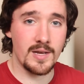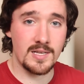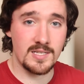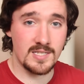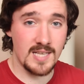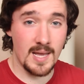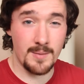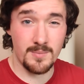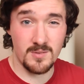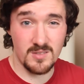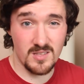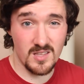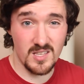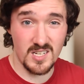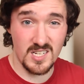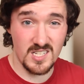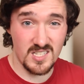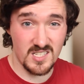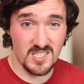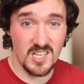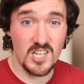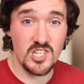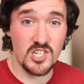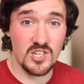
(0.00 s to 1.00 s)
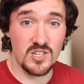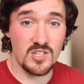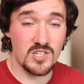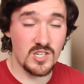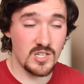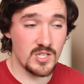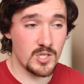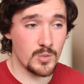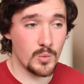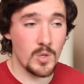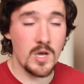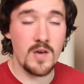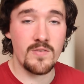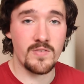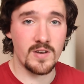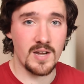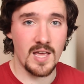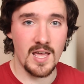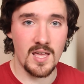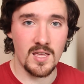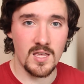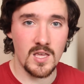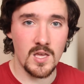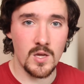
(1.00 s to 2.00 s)
except the decision to swerve
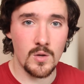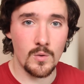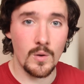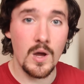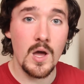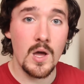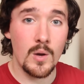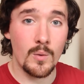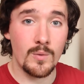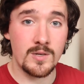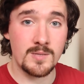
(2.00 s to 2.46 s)
and hit you